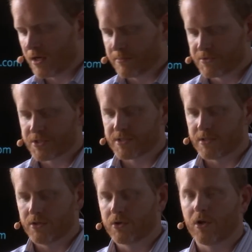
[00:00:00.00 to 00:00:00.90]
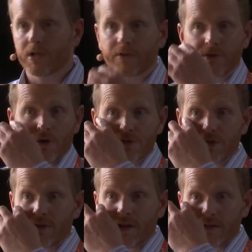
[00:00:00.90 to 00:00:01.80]
Just calling out the
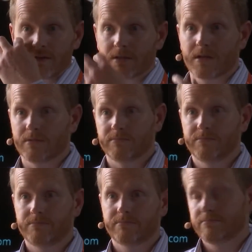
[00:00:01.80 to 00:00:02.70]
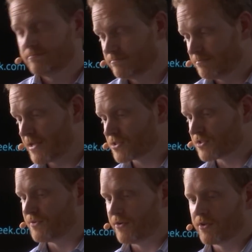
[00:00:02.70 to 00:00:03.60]
notion that Mesosphere,